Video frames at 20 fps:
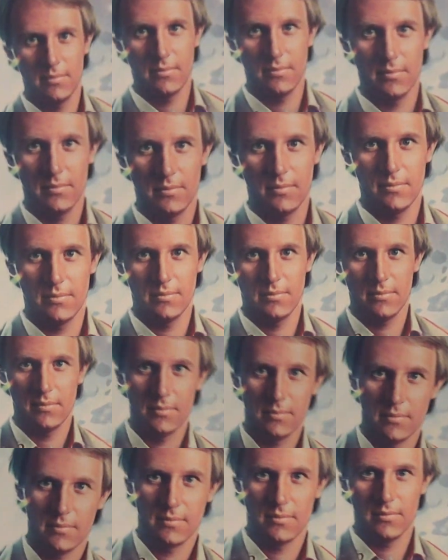I'll explain why
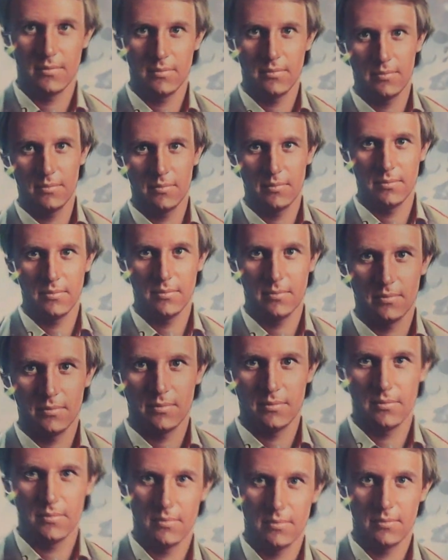that is.
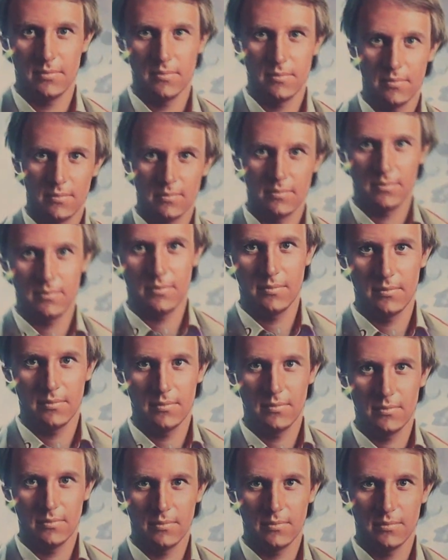So I got this from
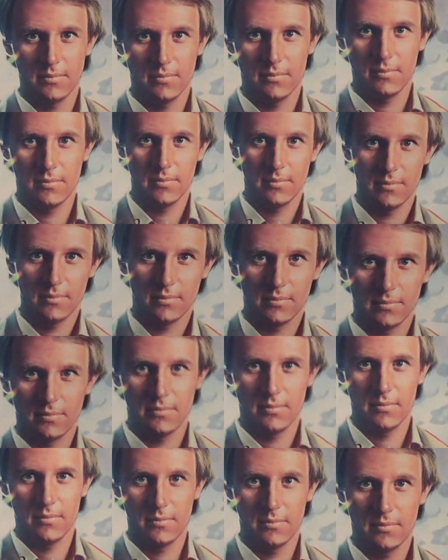Barnes & Noble a little
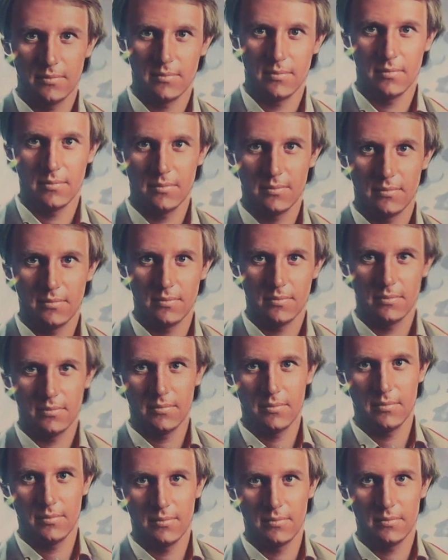while ago, and
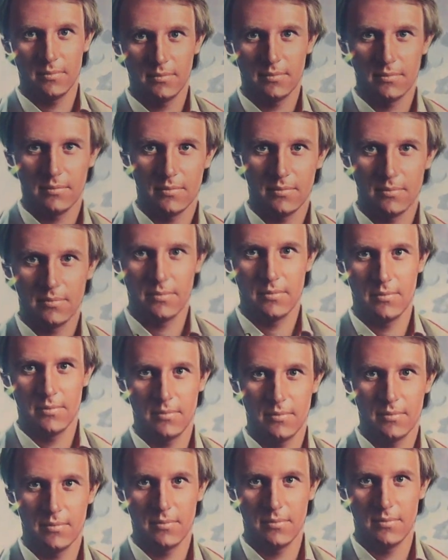for whatever reason
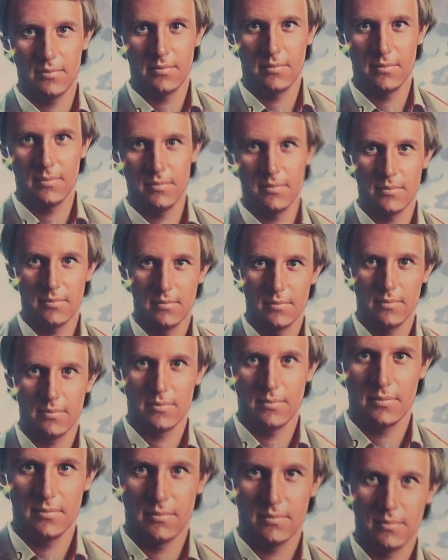they didn't have the
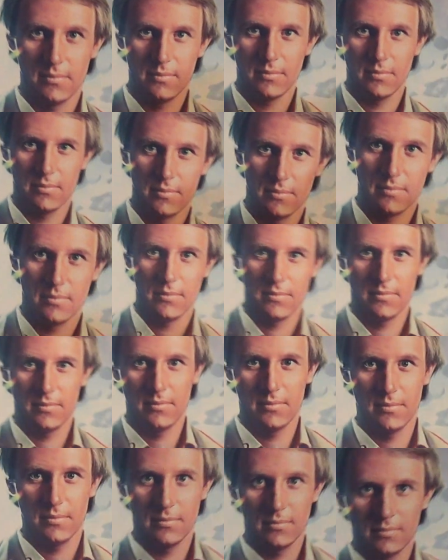plastic
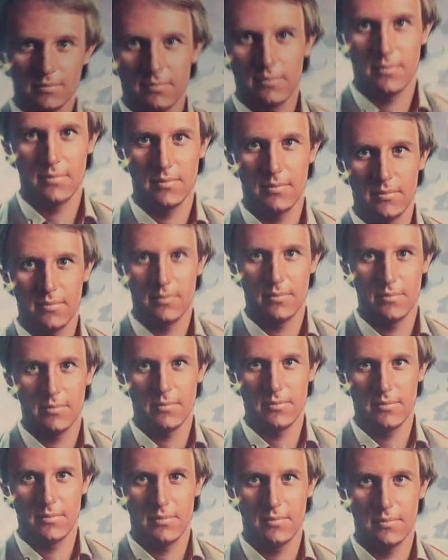wraparounds, the
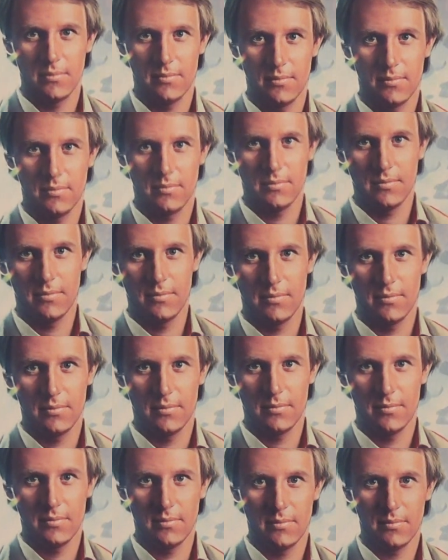Blu-ray, like they normally
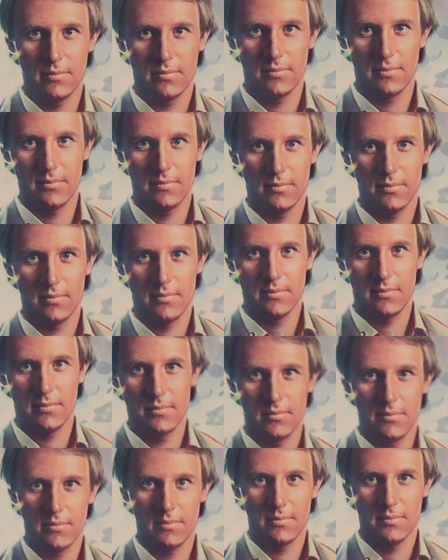would with
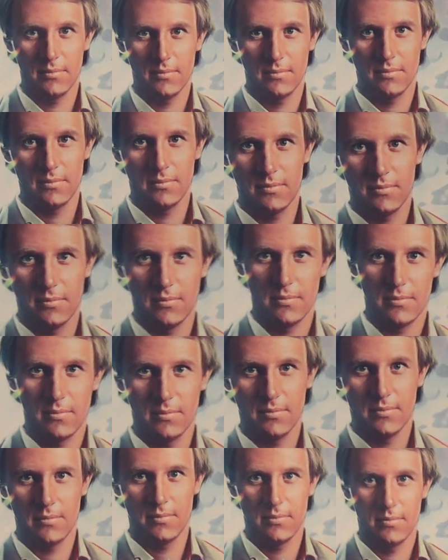Blu-rays and DVDs,
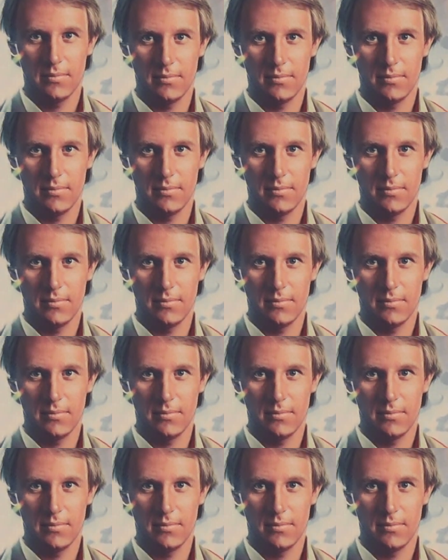but